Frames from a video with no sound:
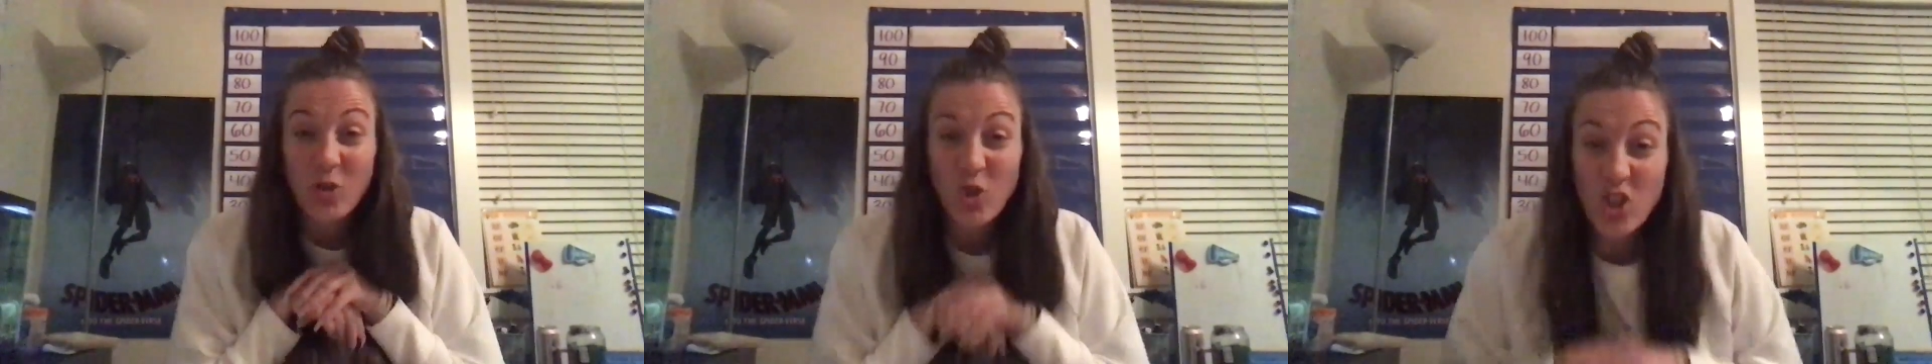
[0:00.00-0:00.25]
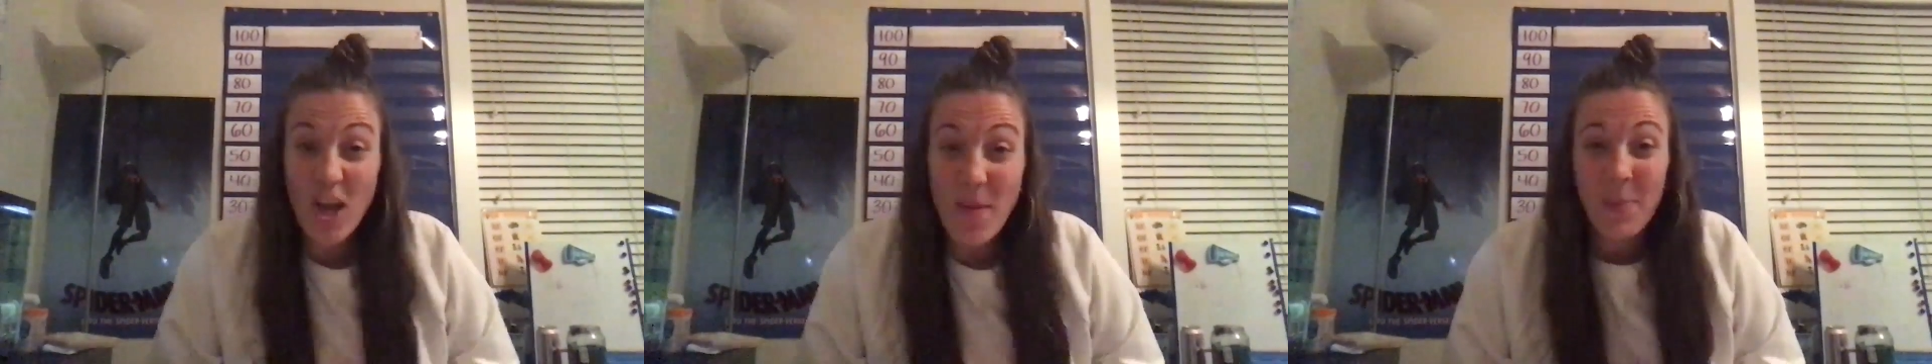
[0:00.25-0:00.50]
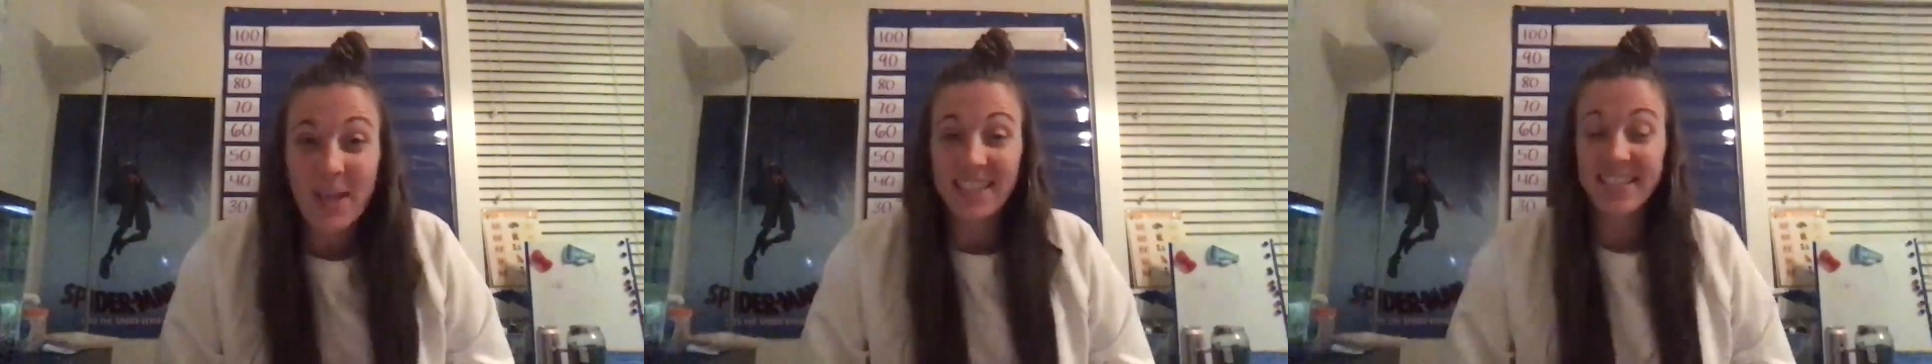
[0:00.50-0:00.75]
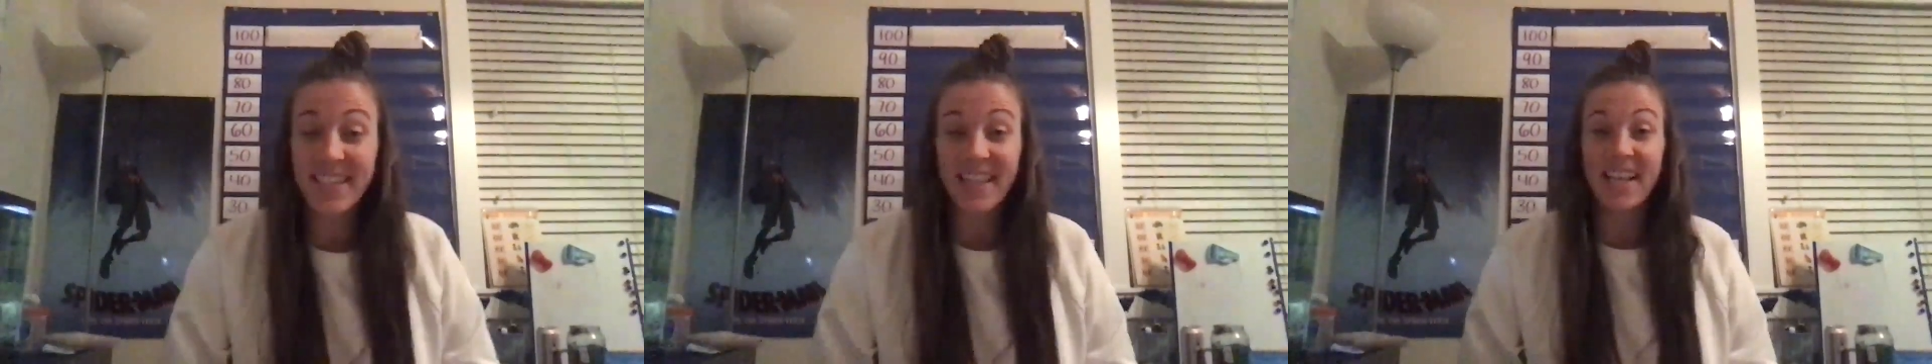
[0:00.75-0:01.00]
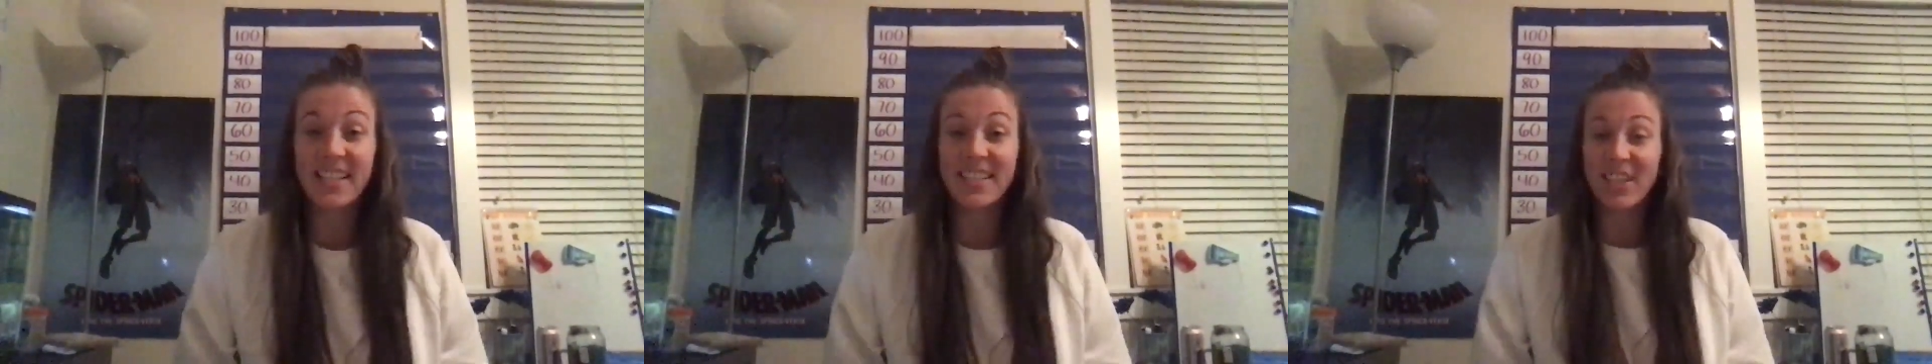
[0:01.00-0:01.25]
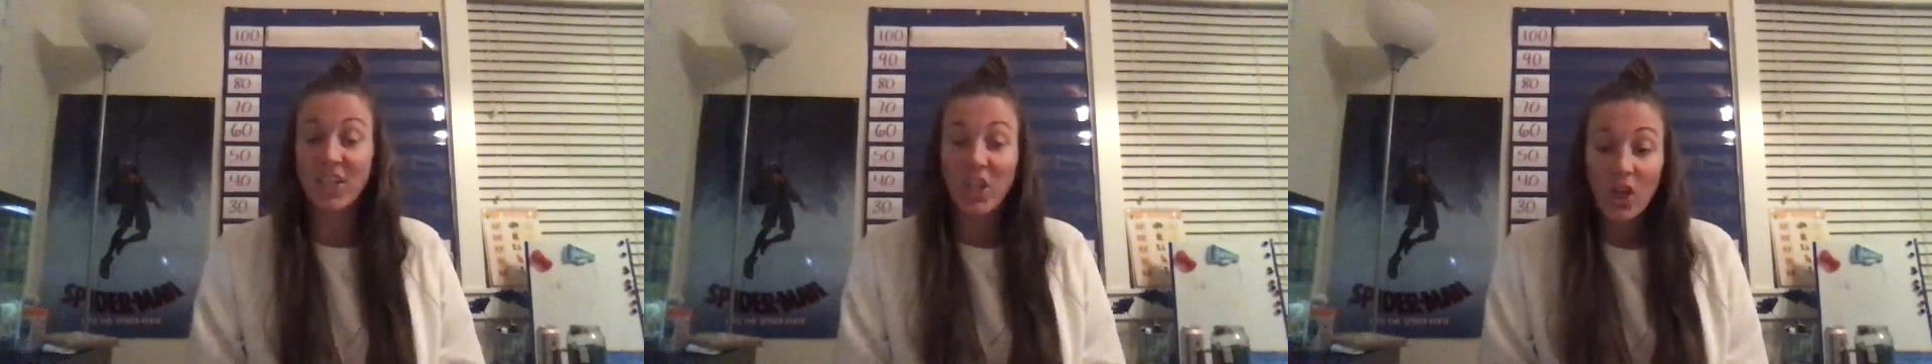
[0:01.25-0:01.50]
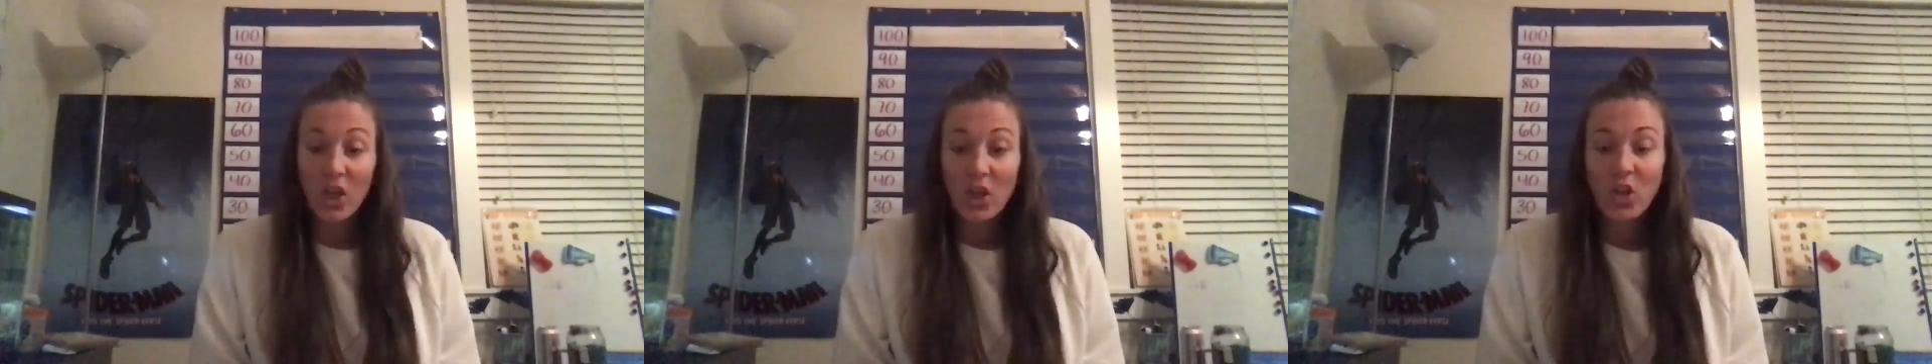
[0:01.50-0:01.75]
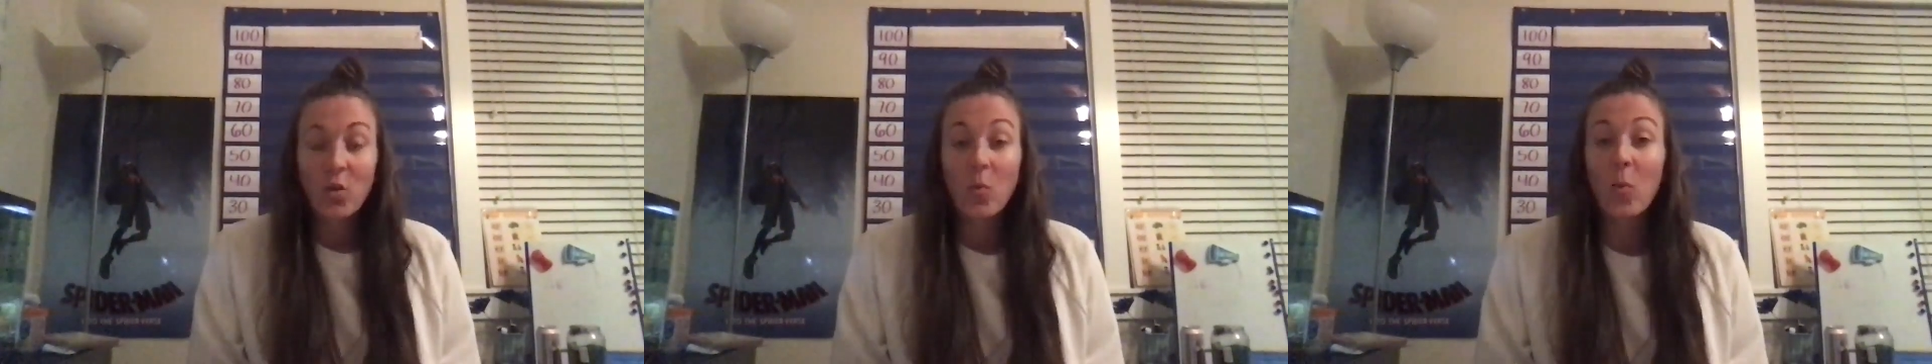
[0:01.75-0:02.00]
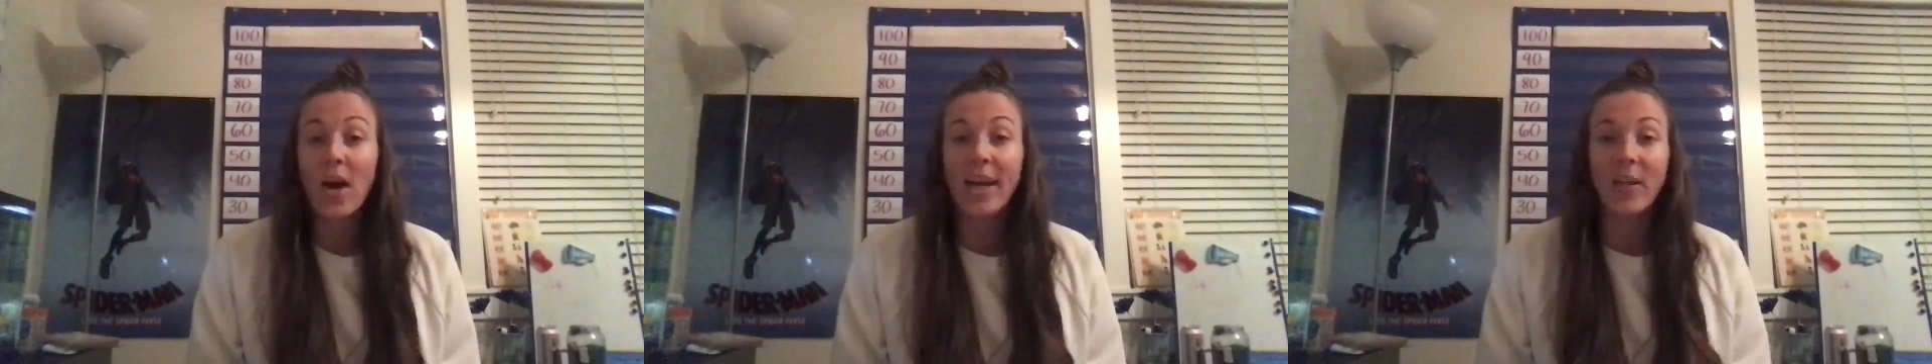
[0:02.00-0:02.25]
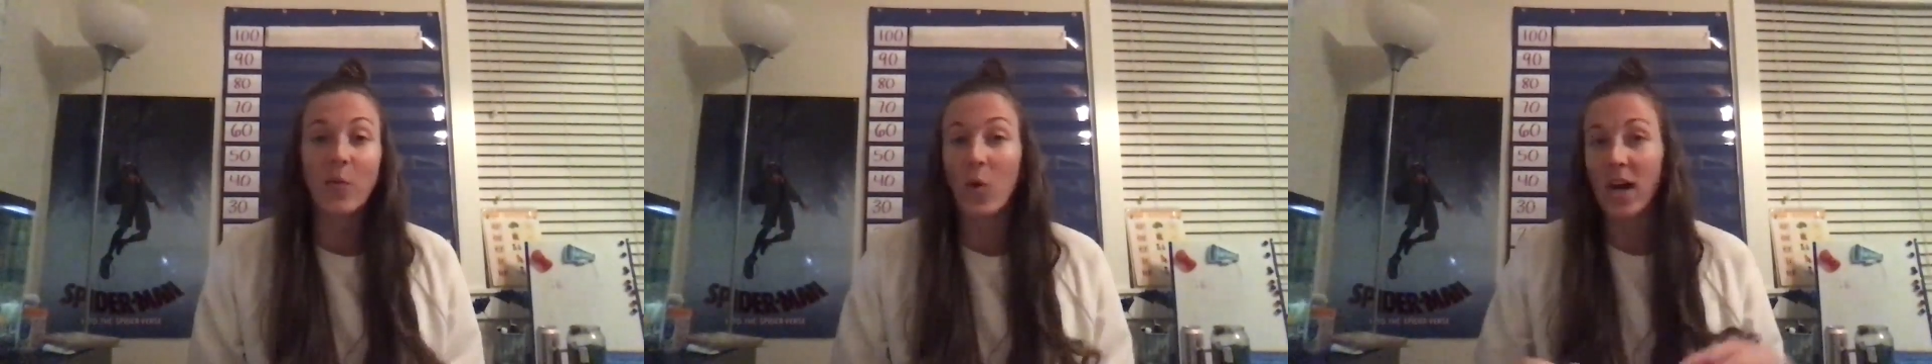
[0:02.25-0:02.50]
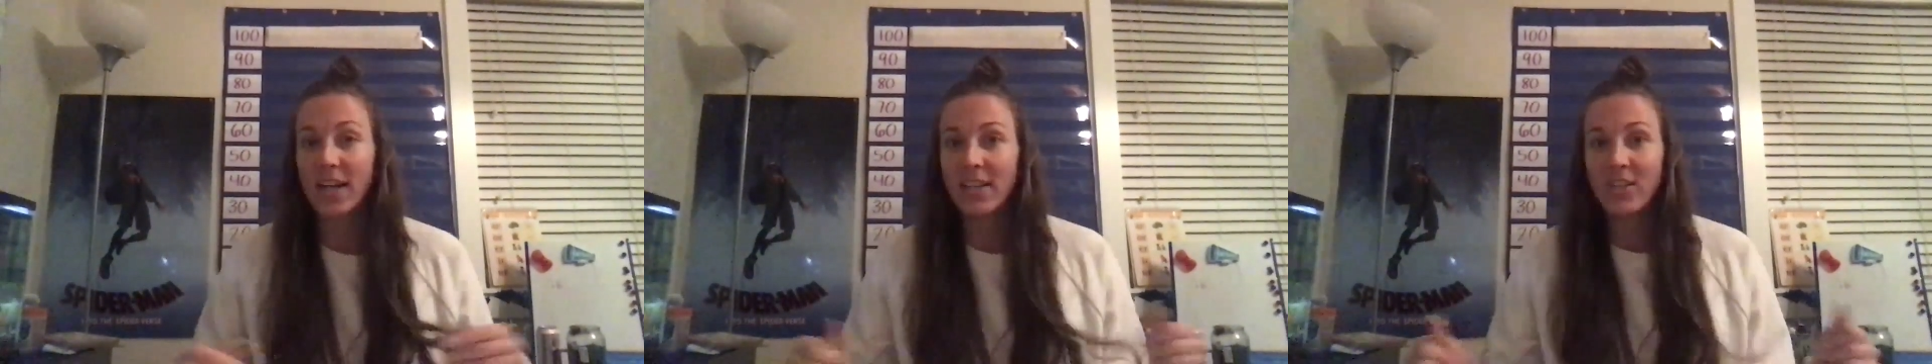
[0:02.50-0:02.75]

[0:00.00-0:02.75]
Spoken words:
jump into lesson 21.